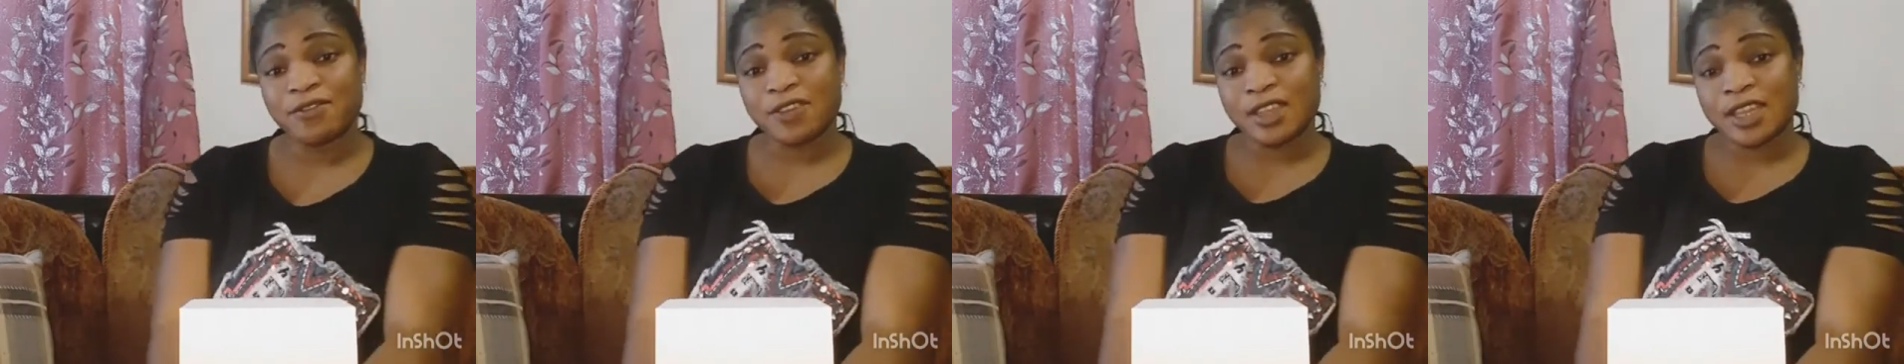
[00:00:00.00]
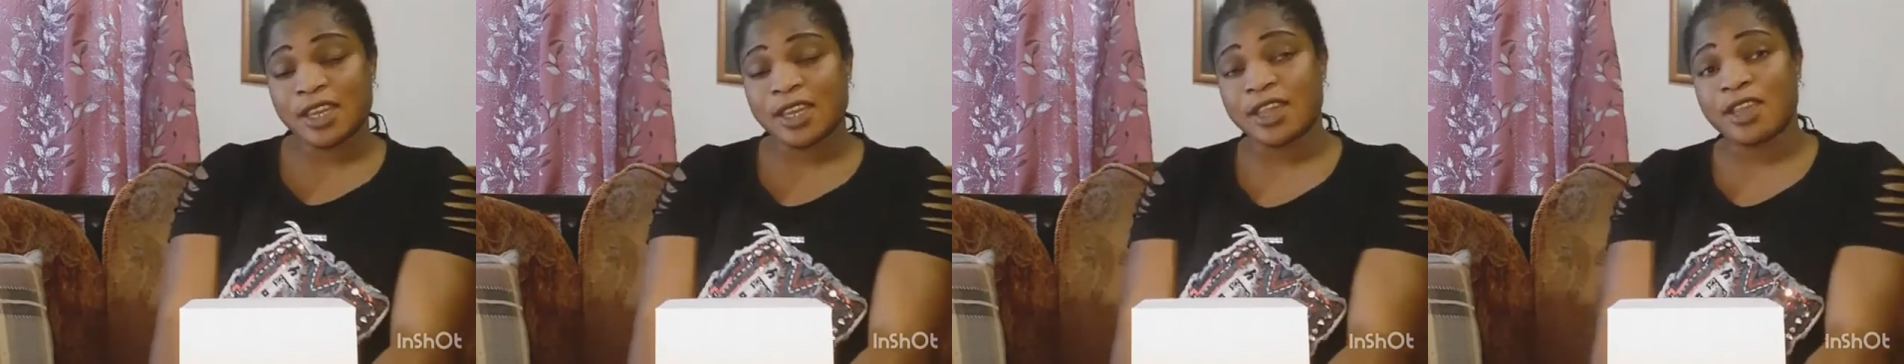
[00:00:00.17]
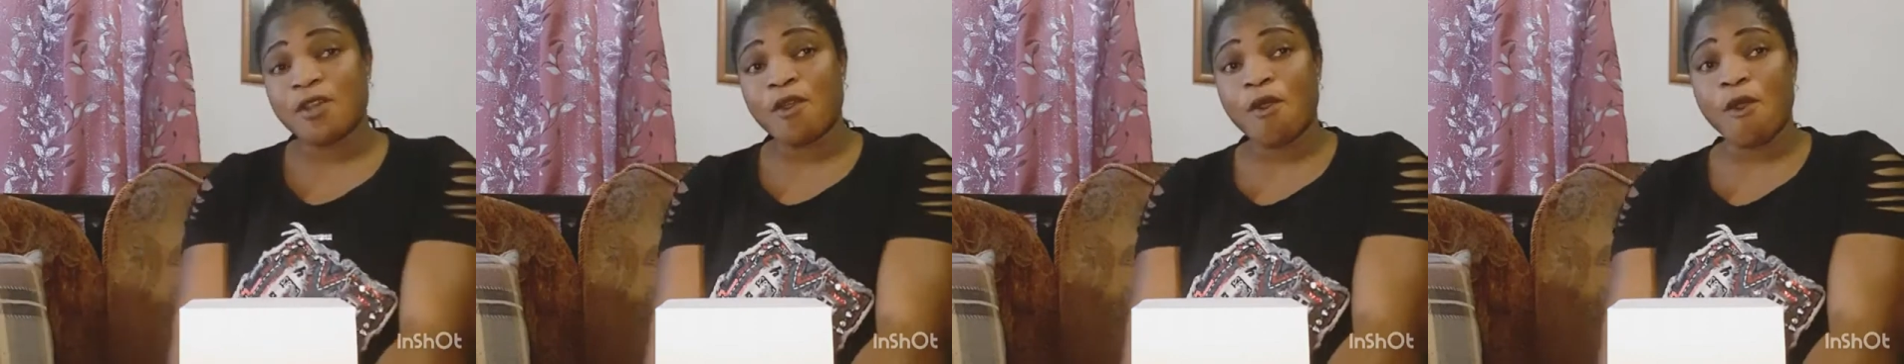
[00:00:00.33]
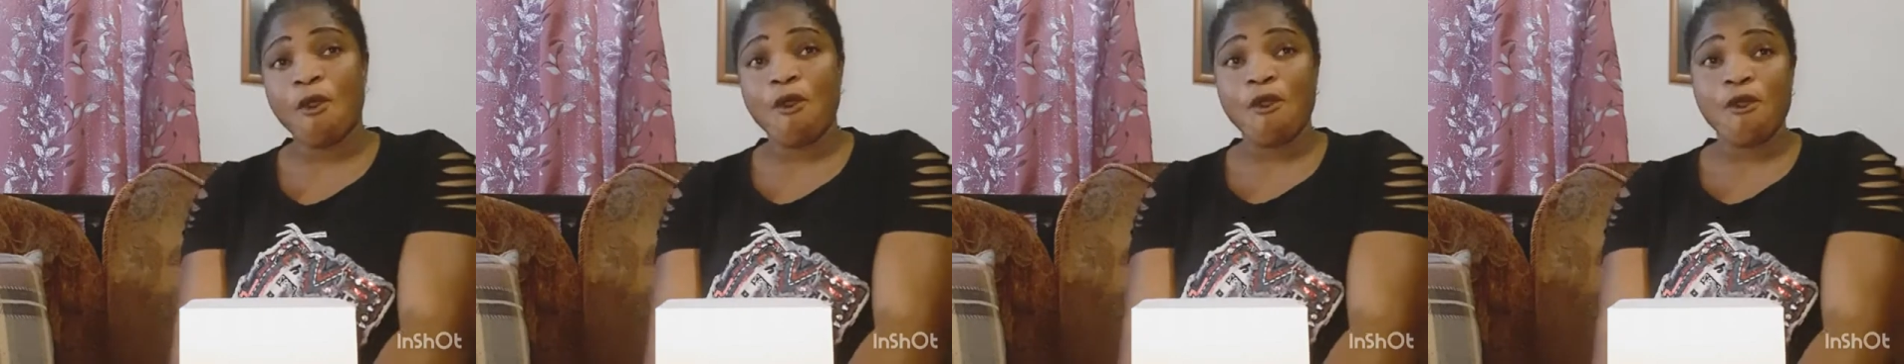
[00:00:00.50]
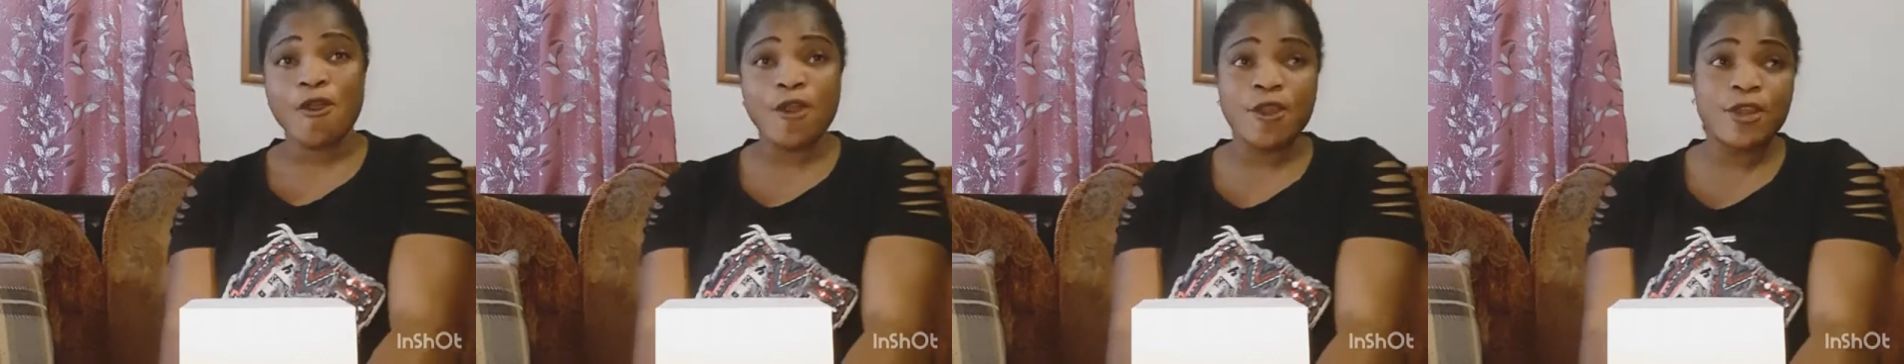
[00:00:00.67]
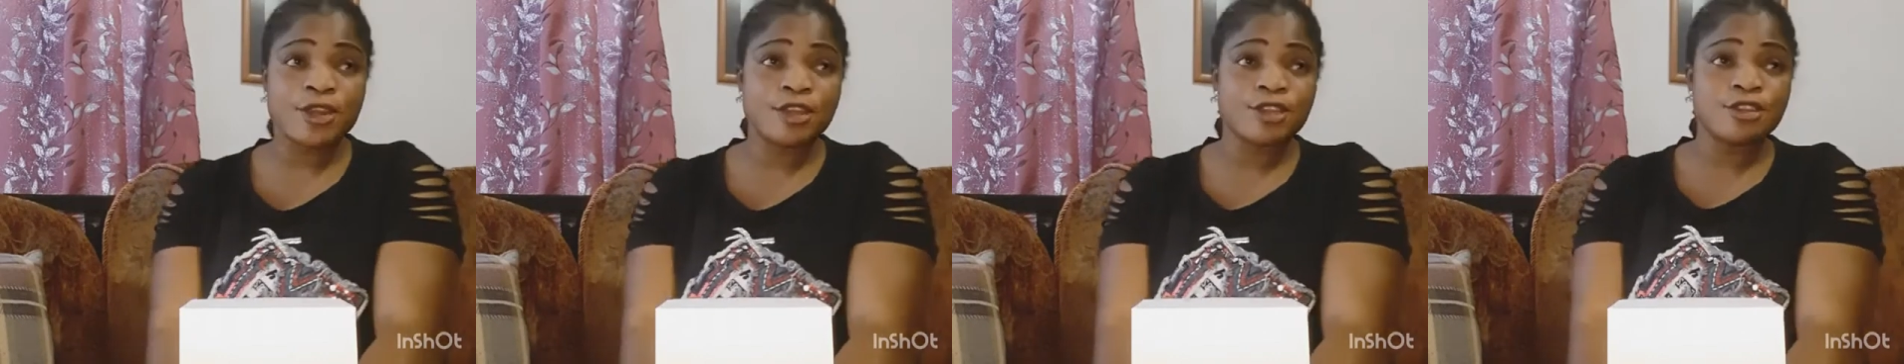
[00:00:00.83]
video
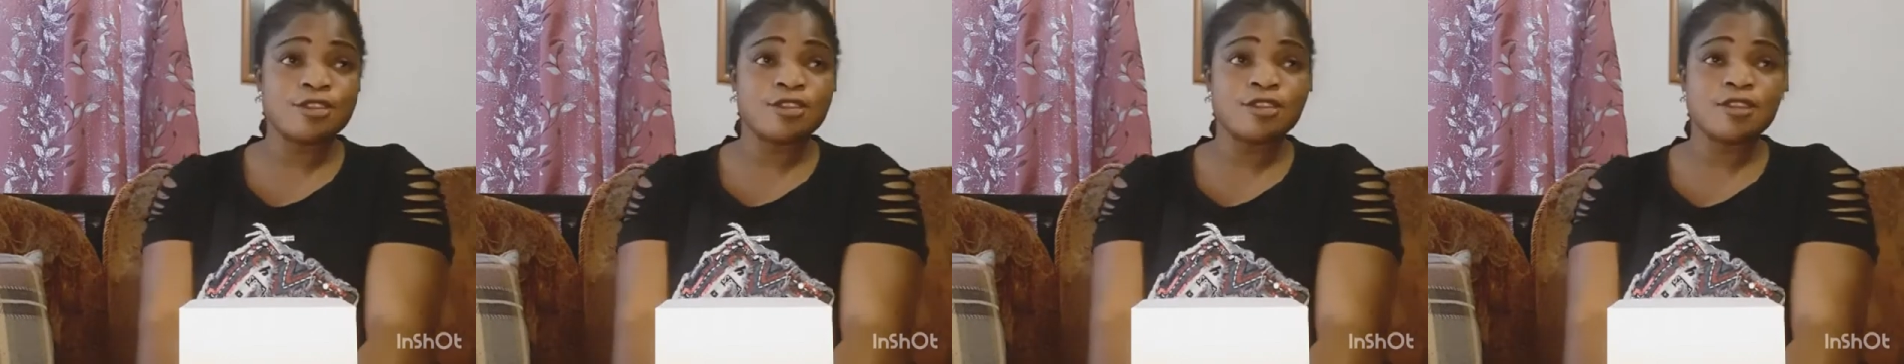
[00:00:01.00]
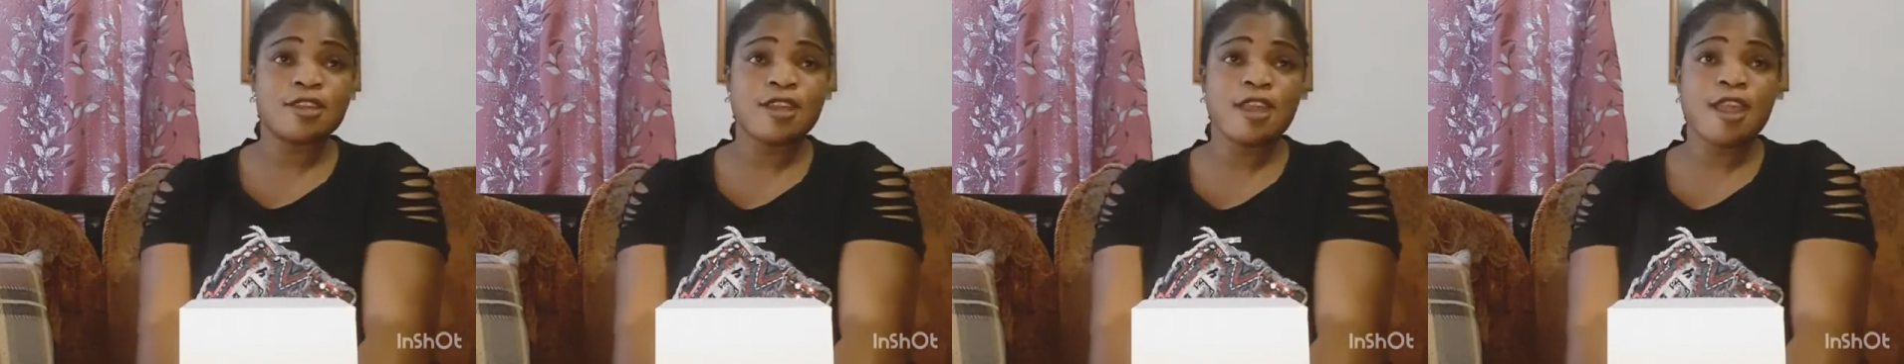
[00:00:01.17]
on